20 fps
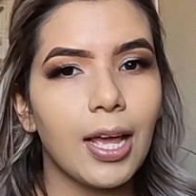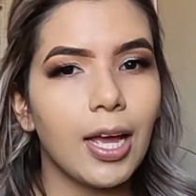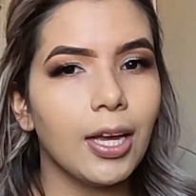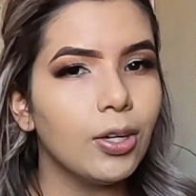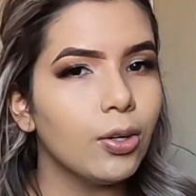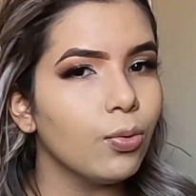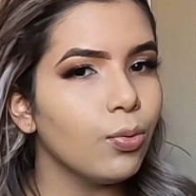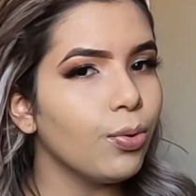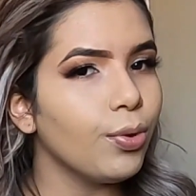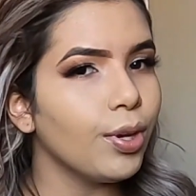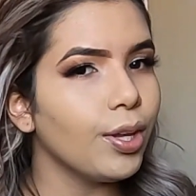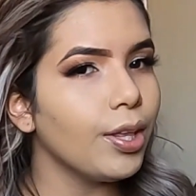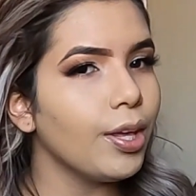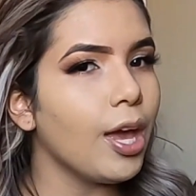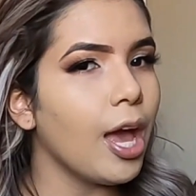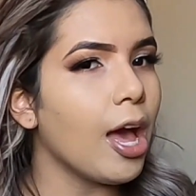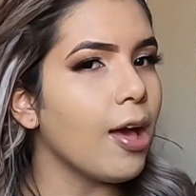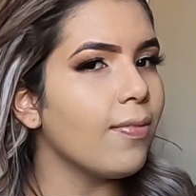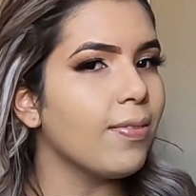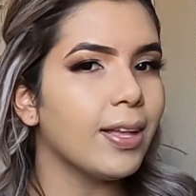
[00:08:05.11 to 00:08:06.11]
I don't really
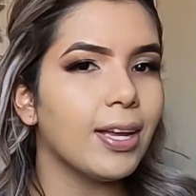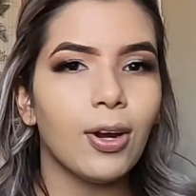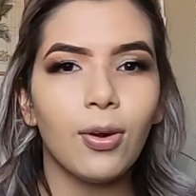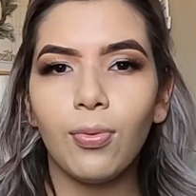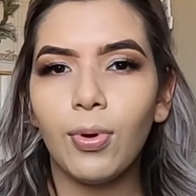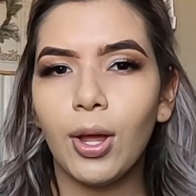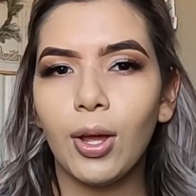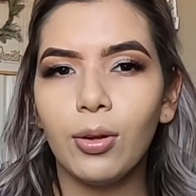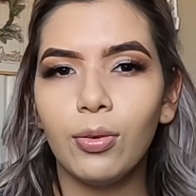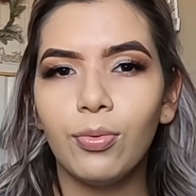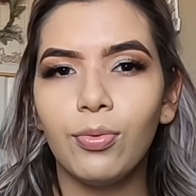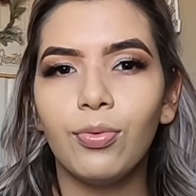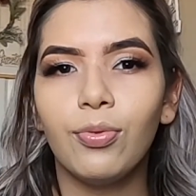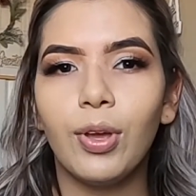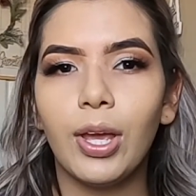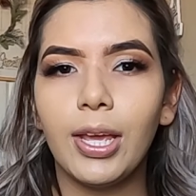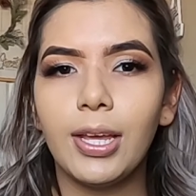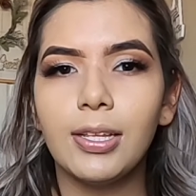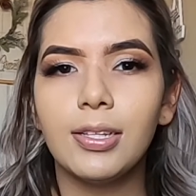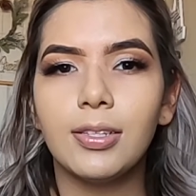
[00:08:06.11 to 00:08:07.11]
have like a round
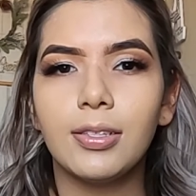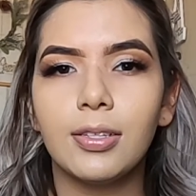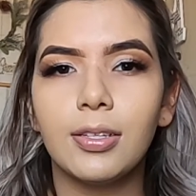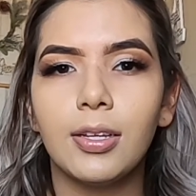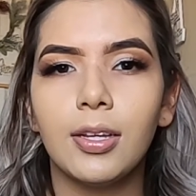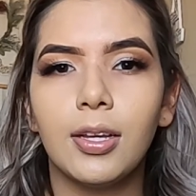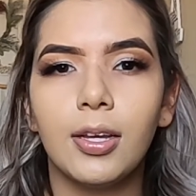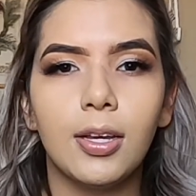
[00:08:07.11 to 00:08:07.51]
face,